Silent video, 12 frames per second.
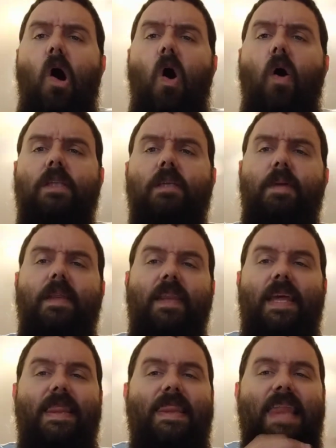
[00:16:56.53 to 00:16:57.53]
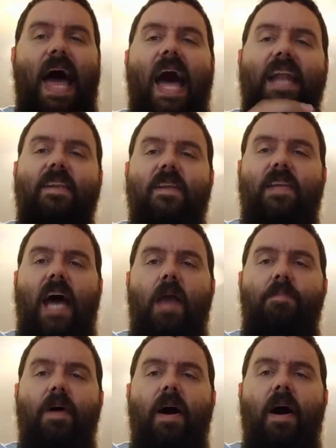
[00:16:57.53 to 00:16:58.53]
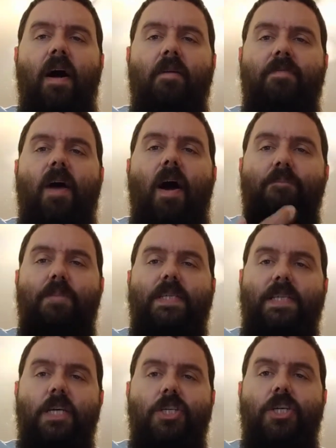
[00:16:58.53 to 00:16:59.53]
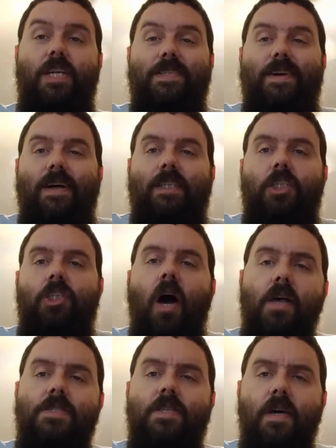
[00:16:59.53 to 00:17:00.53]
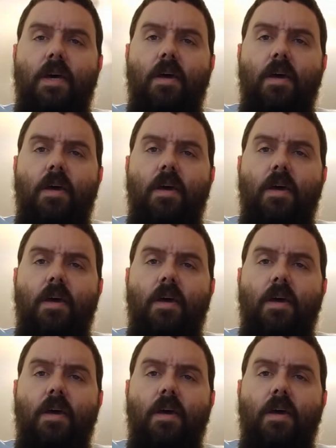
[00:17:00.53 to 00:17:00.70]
ultimately that type of competition is unjust,